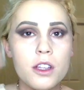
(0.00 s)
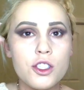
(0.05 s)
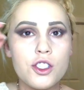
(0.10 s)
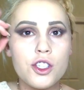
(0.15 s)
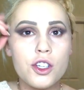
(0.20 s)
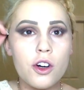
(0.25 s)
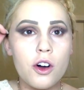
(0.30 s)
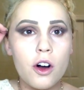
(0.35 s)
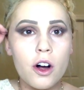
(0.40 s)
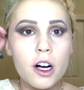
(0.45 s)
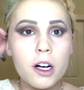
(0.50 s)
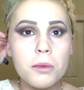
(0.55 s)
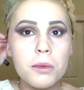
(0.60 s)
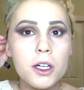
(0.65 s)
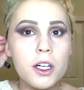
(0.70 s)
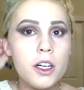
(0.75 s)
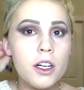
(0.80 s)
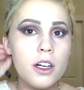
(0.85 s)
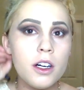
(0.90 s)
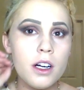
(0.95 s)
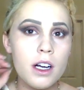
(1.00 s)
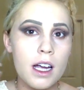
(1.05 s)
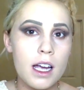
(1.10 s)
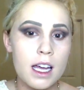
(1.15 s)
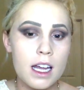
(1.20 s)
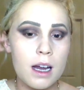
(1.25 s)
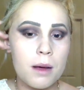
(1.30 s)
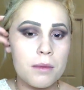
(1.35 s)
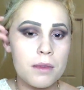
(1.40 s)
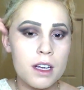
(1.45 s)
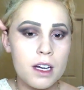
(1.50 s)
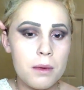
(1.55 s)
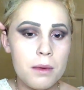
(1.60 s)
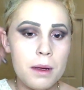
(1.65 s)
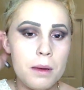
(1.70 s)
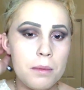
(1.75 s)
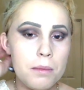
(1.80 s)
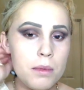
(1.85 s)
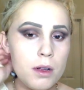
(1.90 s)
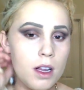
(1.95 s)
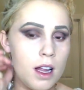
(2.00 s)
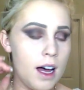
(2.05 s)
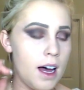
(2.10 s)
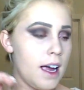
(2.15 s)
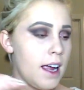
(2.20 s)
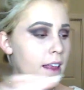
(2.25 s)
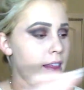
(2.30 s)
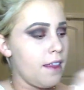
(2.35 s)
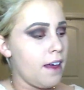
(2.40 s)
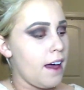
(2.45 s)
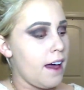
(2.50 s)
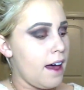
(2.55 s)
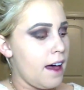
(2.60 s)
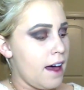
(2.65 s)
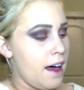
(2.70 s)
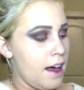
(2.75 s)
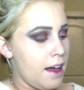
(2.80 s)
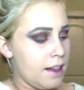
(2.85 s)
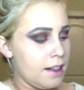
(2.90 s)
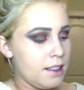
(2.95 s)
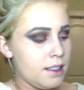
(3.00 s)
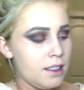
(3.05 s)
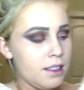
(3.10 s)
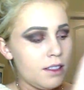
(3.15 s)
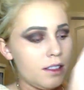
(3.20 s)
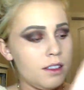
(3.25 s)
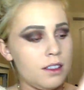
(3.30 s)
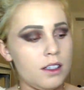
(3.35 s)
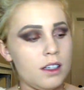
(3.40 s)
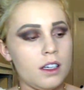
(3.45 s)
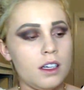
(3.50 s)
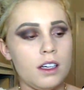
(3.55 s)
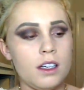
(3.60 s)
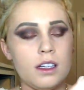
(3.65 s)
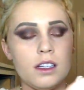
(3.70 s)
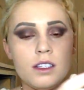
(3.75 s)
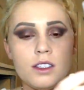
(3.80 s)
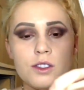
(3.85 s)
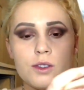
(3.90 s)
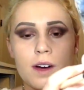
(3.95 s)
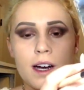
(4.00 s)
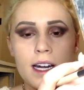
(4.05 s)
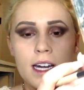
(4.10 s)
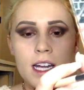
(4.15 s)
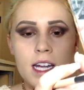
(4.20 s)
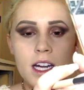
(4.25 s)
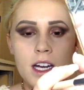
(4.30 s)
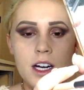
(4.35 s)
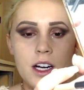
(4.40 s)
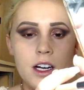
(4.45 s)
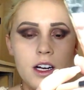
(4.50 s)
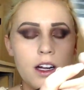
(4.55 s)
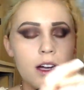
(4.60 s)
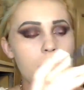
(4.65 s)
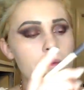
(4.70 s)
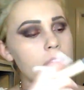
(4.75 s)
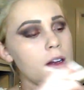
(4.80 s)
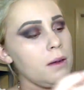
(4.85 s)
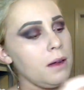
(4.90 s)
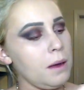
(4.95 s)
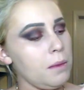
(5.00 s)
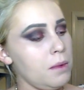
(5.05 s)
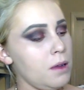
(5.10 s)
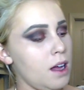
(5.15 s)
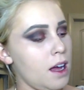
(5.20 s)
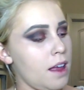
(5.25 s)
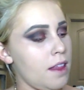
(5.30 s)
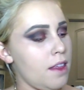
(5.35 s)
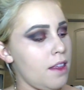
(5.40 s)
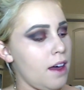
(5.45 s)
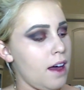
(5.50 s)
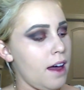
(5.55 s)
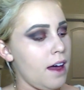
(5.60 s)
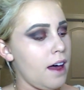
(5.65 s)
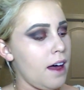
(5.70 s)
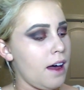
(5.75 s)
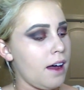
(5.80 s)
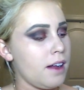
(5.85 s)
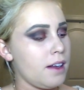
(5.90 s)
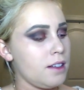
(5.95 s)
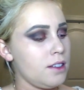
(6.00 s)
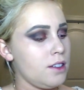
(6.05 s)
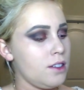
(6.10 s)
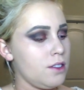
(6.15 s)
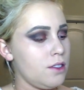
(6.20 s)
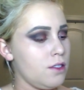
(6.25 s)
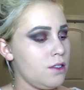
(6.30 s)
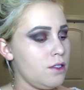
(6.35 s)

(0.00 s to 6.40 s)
Charmer, and I'm gonna be applying that. It's right here. I'm gonna be applying that